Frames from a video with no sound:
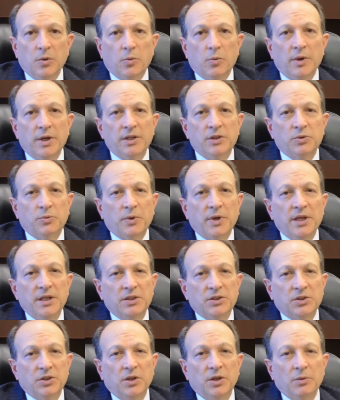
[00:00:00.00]
raise
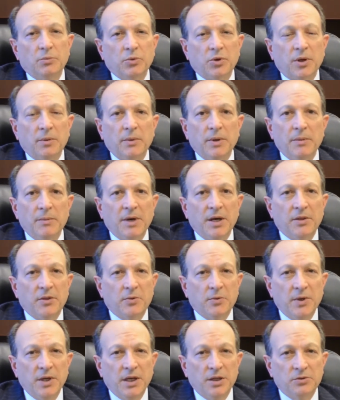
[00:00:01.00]
rates on probably about
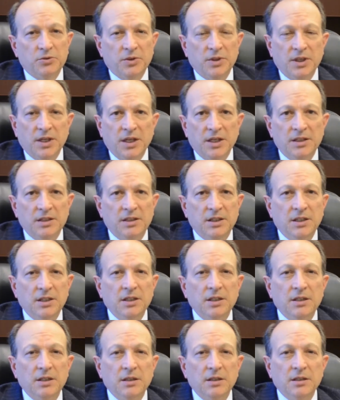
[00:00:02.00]

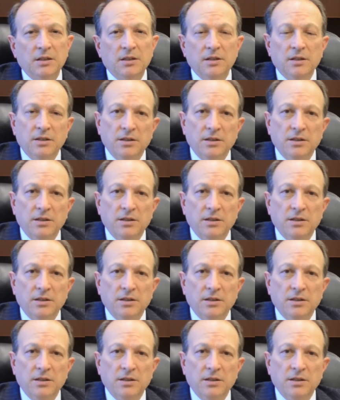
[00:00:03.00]
319